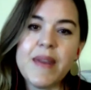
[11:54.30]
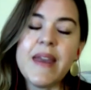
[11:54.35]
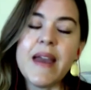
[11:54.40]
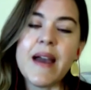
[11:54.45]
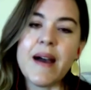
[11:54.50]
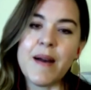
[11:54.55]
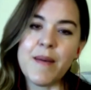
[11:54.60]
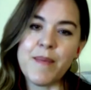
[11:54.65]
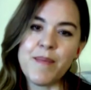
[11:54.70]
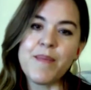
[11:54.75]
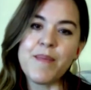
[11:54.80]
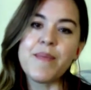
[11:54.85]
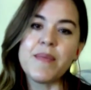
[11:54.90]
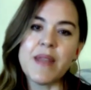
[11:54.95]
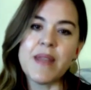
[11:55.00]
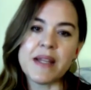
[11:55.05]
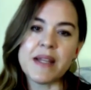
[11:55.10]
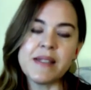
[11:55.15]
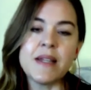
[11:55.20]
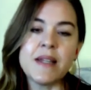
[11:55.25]
Yeah,
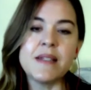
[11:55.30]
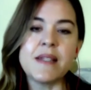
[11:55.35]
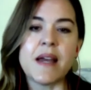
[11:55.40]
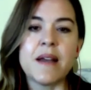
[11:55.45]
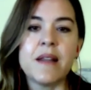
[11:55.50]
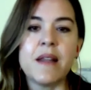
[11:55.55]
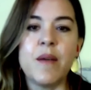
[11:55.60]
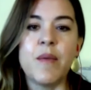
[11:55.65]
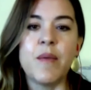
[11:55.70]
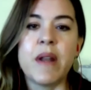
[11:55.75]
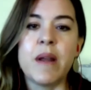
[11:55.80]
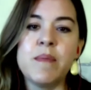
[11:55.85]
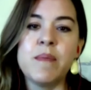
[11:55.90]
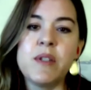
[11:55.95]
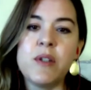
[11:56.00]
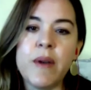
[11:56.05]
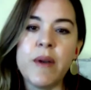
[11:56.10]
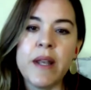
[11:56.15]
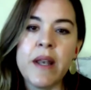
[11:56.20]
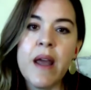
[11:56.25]
that's exactly what I'm
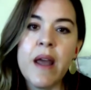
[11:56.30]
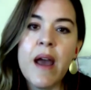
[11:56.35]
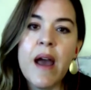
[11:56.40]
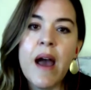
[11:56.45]
doing.